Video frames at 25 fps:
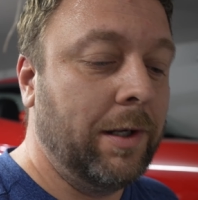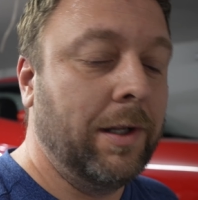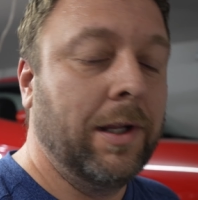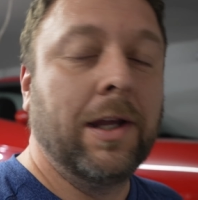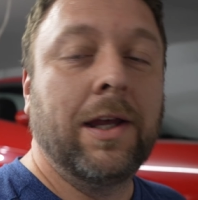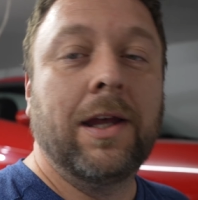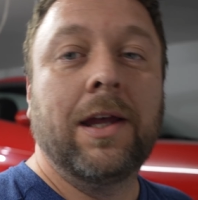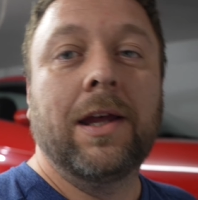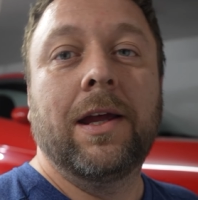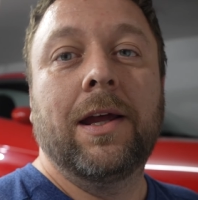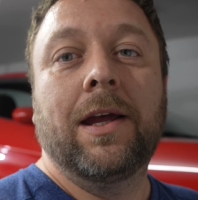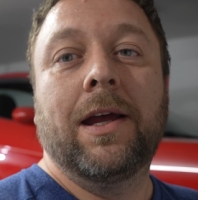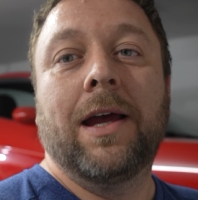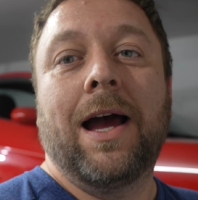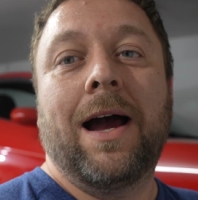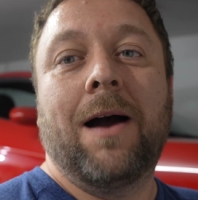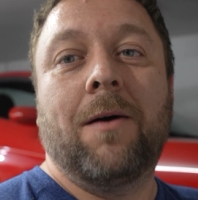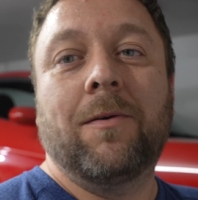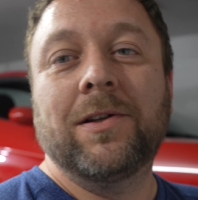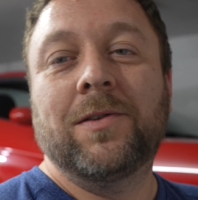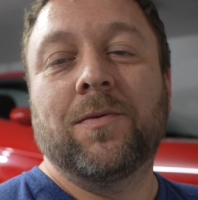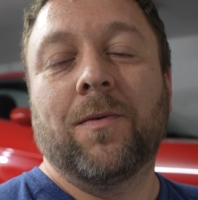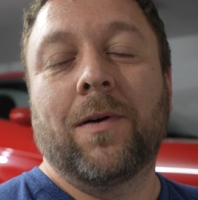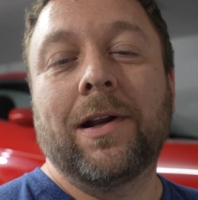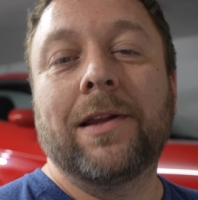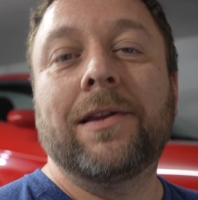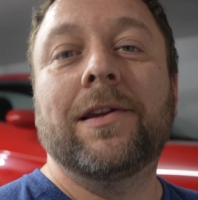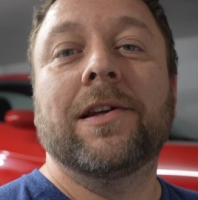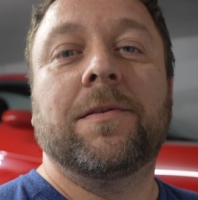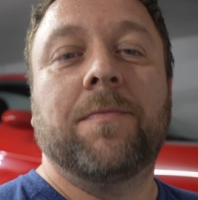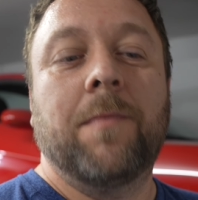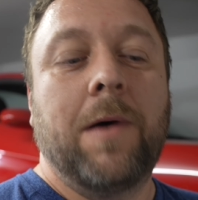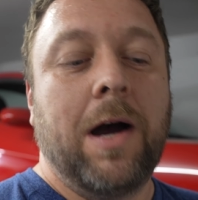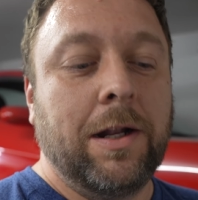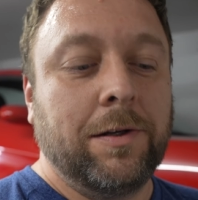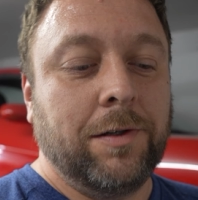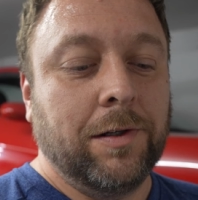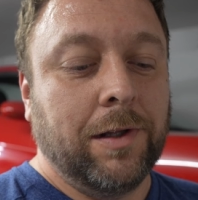I always wanted this
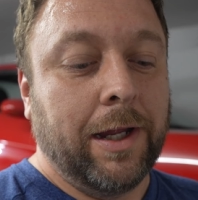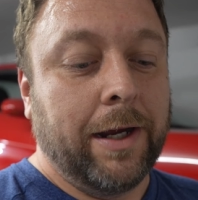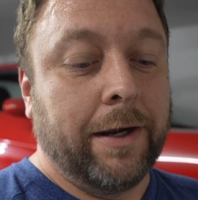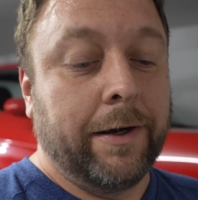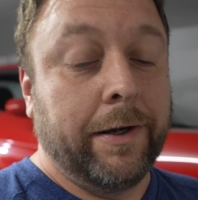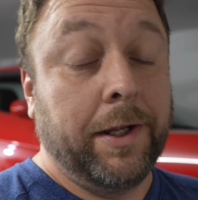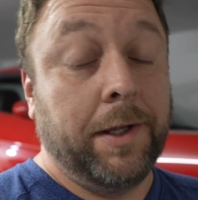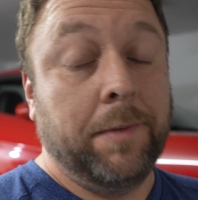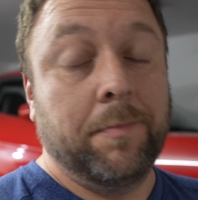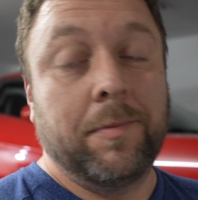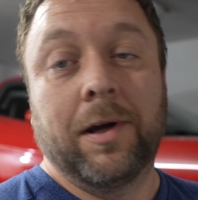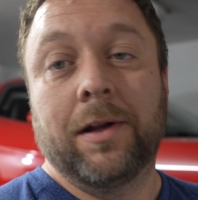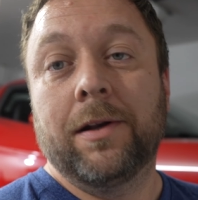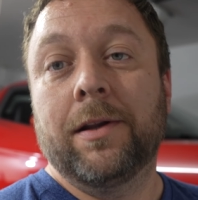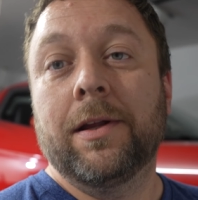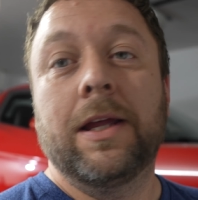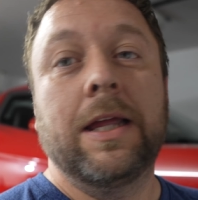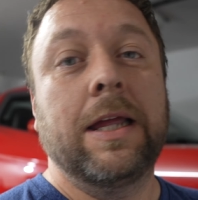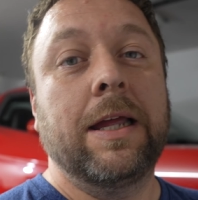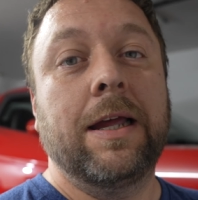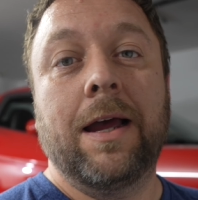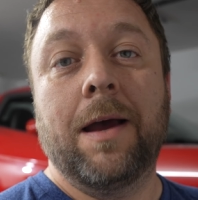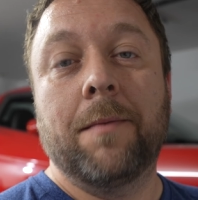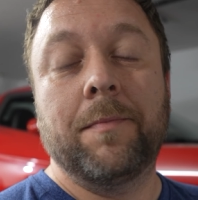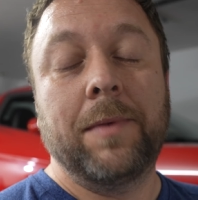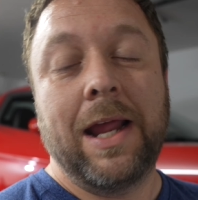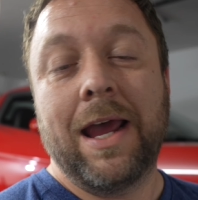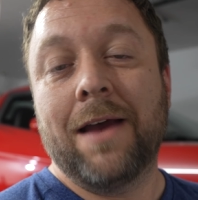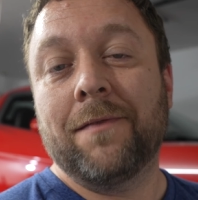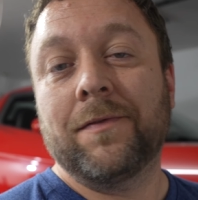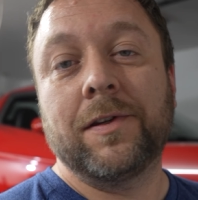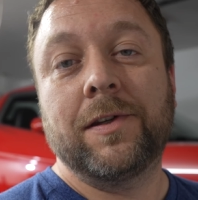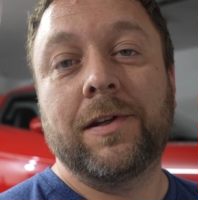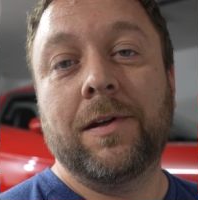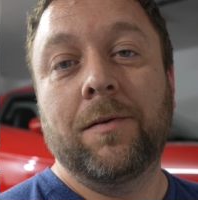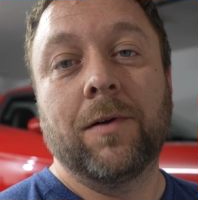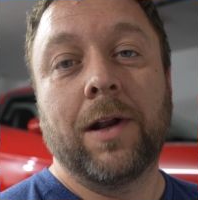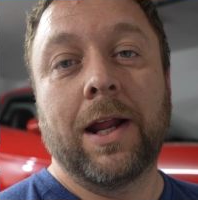modularity, but I'm gonna have
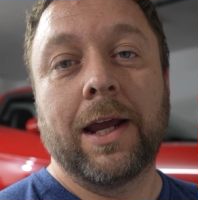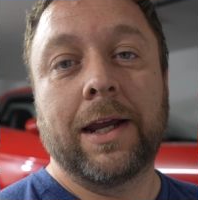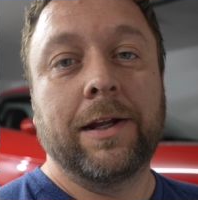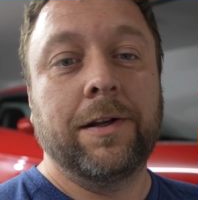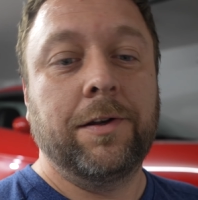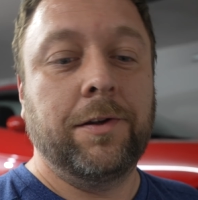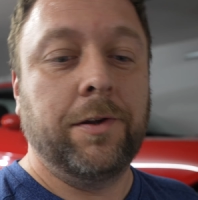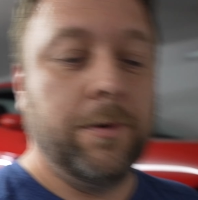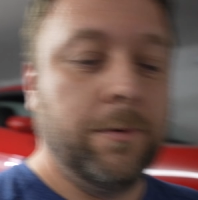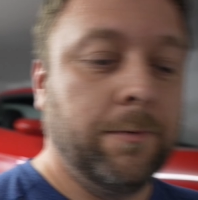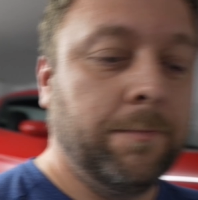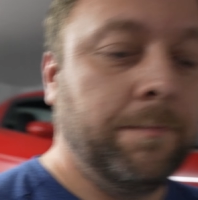to see what I can do.